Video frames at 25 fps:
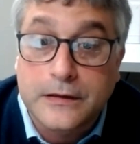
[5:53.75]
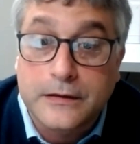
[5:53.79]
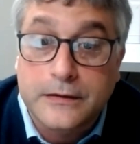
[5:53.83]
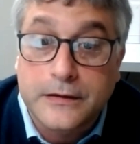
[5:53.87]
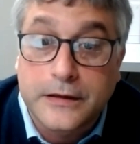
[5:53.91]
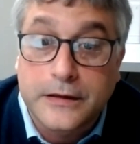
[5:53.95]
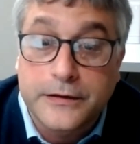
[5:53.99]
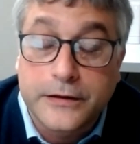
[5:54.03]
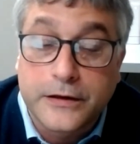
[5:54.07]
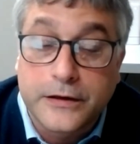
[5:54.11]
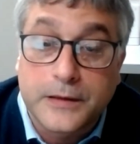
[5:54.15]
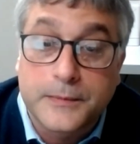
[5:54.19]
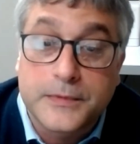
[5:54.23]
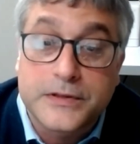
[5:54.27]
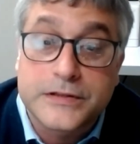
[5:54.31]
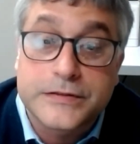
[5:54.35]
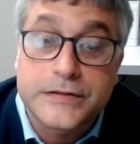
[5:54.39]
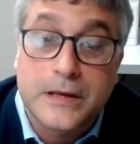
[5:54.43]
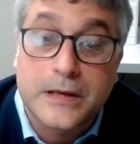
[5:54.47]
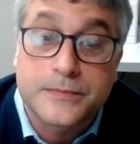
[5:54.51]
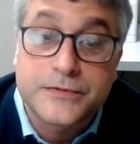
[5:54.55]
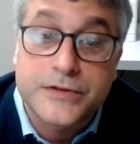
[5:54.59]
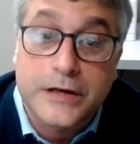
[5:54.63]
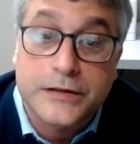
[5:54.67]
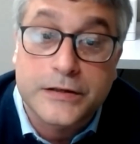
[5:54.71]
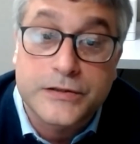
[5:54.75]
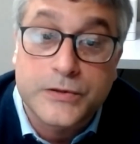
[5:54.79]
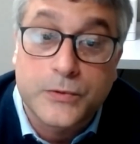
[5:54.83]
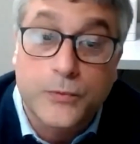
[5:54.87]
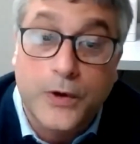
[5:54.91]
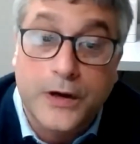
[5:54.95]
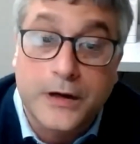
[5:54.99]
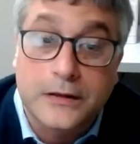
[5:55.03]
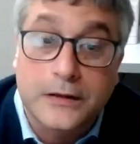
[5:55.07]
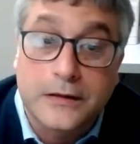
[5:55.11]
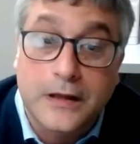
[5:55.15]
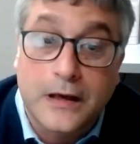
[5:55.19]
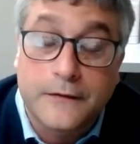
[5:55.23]
then you're going to be subject to
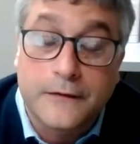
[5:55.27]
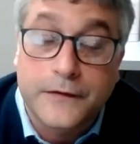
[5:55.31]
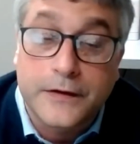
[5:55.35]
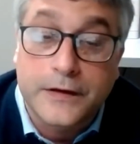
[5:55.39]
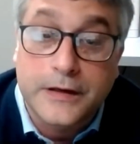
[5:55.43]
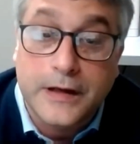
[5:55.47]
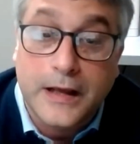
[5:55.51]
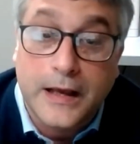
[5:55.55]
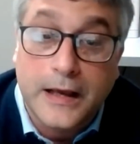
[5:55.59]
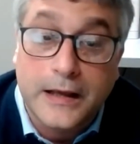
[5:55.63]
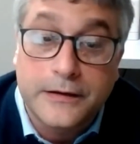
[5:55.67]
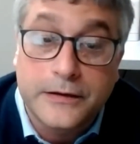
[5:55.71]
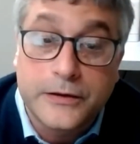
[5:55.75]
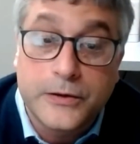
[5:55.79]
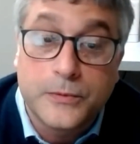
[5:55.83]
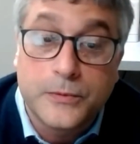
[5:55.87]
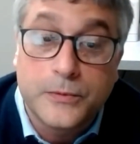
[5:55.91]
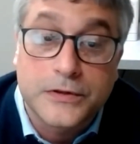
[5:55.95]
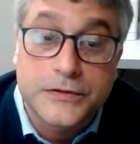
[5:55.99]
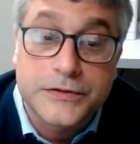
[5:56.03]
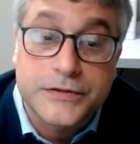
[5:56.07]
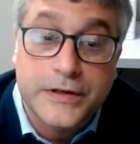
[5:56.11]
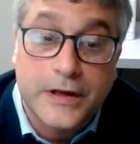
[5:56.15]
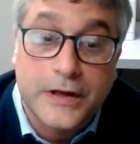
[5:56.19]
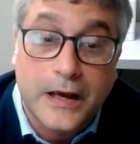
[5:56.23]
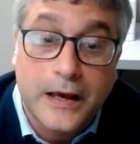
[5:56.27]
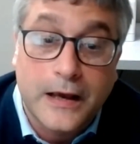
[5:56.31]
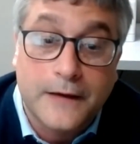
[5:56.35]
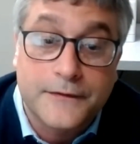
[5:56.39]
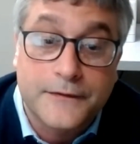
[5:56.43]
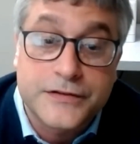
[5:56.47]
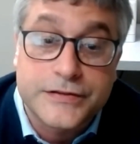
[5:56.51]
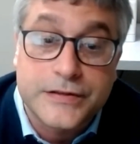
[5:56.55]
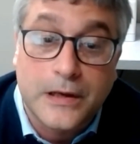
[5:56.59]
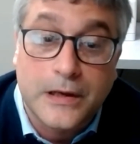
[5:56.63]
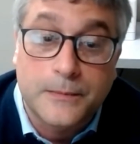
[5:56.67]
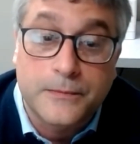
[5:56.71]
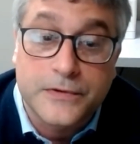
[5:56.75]
111, and you will still have
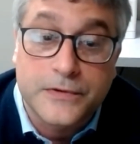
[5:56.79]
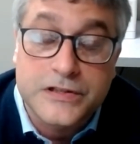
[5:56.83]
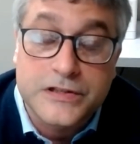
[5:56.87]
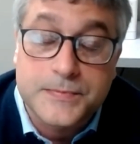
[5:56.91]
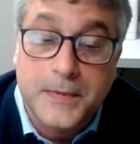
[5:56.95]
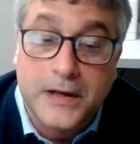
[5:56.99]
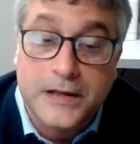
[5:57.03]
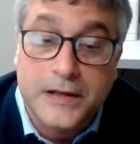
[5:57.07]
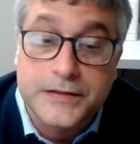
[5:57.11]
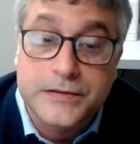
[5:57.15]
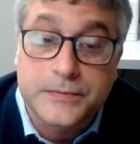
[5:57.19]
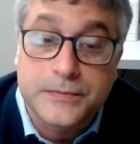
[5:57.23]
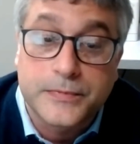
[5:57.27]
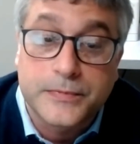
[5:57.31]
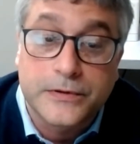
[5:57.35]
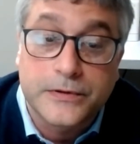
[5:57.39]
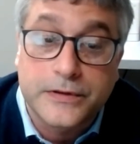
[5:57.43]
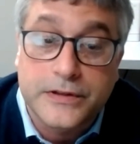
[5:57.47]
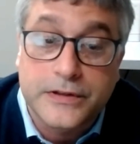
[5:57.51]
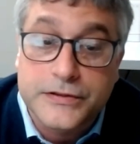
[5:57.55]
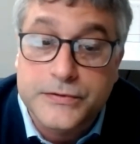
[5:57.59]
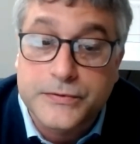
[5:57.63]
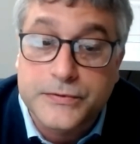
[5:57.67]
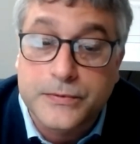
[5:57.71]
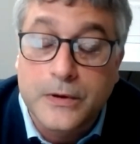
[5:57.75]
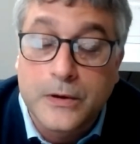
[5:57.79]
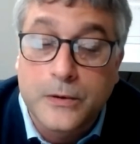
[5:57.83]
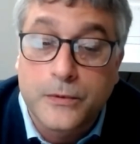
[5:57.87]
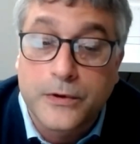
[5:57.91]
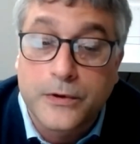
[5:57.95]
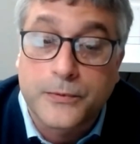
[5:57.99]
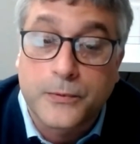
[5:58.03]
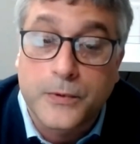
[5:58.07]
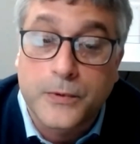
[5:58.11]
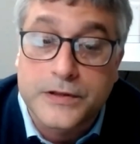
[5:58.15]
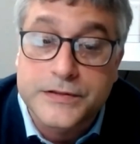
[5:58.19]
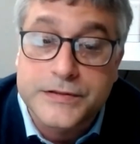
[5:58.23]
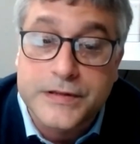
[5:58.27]
some responsibilities
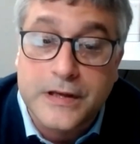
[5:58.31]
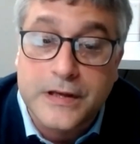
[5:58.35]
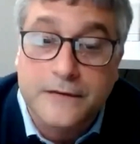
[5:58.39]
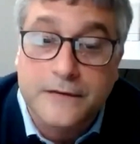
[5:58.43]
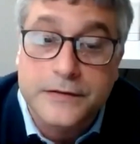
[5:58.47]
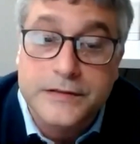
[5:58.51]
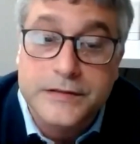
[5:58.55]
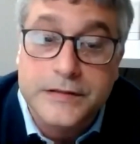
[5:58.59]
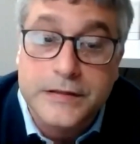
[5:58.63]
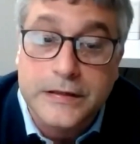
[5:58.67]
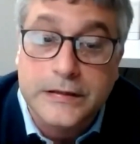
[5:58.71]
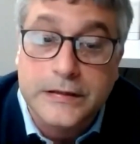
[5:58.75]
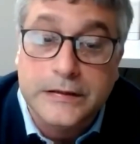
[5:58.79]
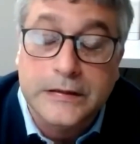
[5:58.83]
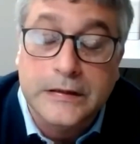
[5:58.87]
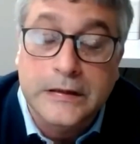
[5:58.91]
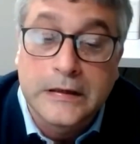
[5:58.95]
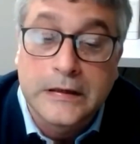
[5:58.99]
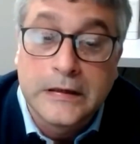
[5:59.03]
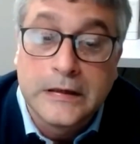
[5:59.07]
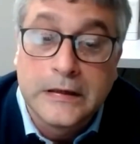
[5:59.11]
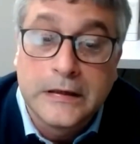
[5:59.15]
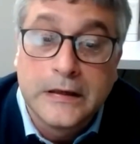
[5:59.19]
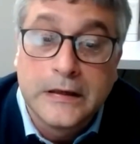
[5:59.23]
with 117,